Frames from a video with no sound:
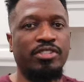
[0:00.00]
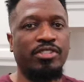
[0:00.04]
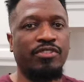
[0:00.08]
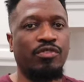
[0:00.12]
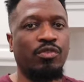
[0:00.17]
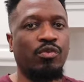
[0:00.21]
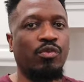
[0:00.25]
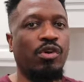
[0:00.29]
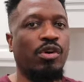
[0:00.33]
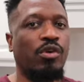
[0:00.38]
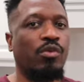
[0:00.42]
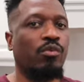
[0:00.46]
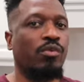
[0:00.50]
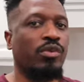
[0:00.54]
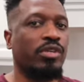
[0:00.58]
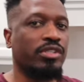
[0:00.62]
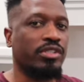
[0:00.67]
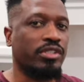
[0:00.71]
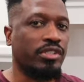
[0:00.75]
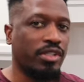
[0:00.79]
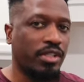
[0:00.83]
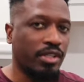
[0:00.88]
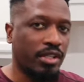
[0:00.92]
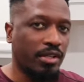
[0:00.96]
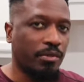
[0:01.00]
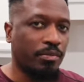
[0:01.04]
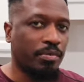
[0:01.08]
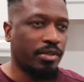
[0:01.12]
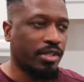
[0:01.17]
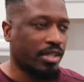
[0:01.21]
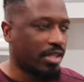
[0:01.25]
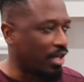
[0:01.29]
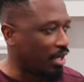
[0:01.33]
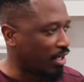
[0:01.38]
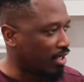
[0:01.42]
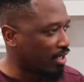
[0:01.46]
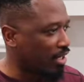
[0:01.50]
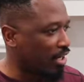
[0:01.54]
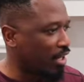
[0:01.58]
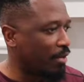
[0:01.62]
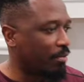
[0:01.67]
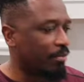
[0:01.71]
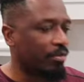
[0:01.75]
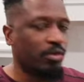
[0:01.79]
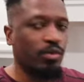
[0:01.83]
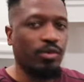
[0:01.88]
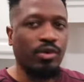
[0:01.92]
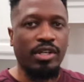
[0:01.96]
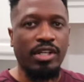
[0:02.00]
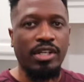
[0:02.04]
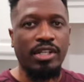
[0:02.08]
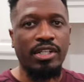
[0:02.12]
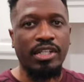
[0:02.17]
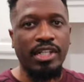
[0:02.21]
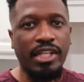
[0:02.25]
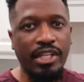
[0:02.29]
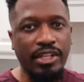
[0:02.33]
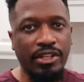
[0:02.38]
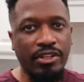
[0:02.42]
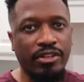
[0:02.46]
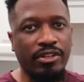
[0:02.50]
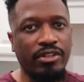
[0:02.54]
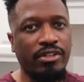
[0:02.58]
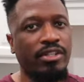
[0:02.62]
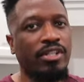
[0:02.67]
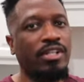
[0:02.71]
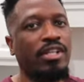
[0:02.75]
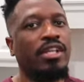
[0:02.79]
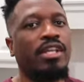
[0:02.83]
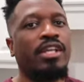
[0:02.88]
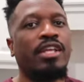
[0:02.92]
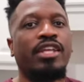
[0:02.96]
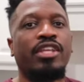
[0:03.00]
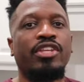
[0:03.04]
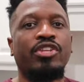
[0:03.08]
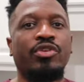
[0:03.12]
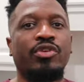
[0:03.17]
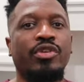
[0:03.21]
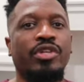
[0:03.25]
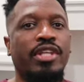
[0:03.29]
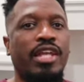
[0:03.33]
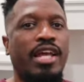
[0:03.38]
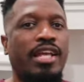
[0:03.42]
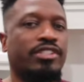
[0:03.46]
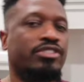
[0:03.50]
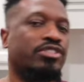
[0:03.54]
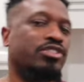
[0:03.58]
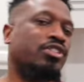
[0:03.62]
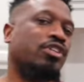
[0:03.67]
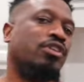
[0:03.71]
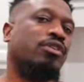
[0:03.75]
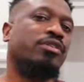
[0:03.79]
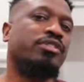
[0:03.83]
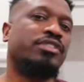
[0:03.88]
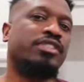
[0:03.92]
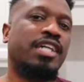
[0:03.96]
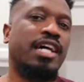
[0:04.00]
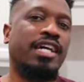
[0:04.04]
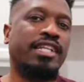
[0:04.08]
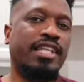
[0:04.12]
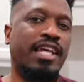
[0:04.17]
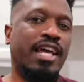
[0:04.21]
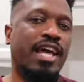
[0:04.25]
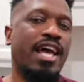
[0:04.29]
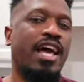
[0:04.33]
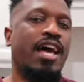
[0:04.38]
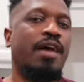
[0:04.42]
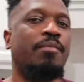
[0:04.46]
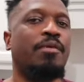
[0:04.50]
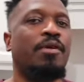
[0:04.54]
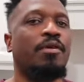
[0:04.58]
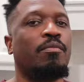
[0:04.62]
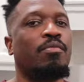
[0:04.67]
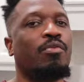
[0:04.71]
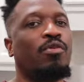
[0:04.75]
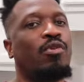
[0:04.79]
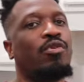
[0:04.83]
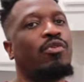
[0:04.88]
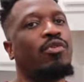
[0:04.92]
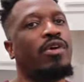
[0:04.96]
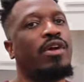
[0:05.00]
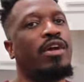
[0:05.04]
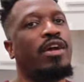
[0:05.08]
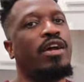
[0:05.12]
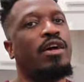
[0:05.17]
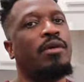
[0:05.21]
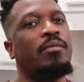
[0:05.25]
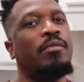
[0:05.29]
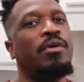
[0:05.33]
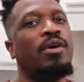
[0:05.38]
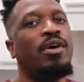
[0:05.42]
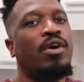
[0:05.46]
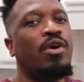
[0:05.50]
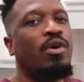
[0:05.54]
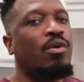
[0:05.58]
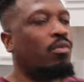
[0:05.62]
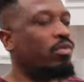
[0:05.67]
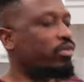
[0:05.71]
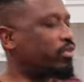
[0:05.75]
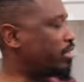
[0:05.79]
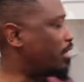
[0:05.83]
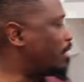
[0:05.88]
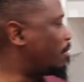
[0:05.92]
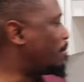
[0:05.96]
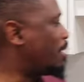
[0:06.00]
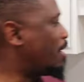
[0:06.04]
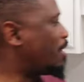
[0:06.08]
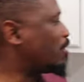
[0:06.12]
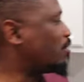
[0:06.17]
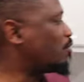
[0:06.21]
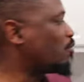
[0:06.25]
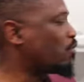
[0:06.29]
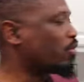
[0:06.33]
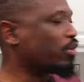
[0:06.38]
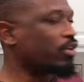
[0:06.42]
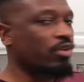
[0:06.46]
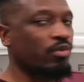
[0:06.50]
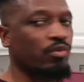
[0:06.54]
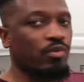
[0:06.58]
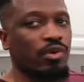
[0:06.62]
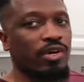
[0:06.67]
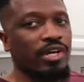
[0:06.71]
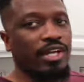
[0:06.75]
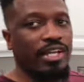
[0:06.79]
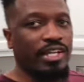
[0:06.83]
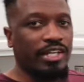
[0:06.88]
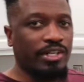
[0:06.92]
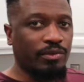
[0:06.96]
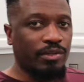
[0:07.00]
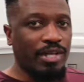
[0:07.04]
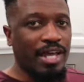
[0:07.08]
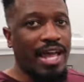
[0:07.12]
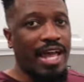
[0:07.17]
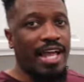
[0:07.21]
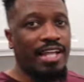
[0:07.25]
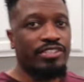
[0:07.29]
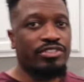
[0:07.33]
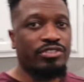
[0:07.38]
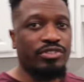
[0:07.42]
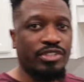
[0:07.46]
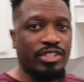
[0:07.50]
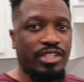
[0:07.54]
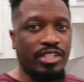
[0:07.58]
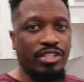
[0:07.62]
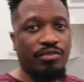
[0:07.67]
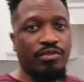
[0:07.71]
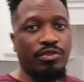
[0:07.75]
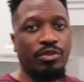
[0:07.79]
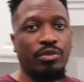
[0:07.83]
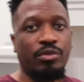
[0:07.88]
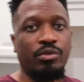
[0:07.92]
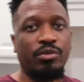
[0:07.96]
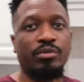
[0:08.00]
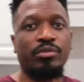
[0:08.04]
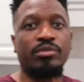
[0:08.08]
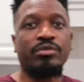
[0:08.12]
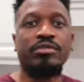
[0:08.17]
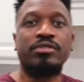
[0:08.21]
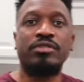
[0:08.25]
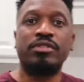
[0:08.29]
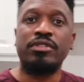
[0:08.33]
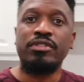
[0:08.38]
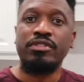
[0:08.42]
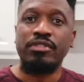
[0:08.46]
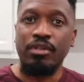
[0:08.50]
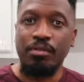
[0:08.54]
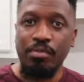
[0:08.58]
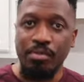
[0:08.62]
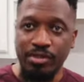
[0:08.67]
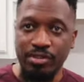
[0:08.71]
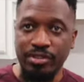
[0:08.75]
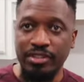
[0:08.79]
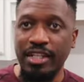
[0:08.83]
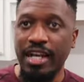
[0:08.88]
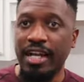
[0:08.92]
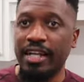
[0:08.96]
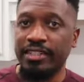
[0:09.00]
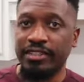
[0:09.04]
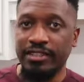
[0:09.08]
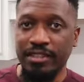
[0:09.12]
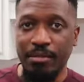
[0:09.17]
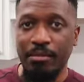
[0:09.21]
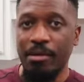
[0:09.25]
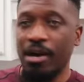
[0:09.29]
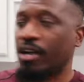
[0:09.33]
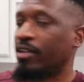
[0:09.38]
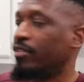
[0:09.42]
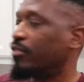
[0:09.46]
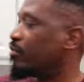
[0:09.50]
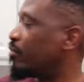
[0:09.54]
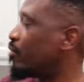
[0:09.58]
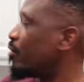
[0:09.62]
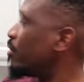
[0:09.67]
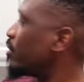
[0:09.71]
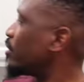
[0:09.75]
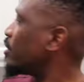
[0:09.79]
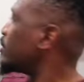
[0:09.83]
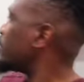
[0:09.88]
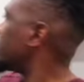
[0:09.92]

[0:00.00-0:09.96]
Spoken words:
If you want a cup, you want a liter, you can actually go inside the app and program the amount of water you want, and it will actually give you the precise amount of water.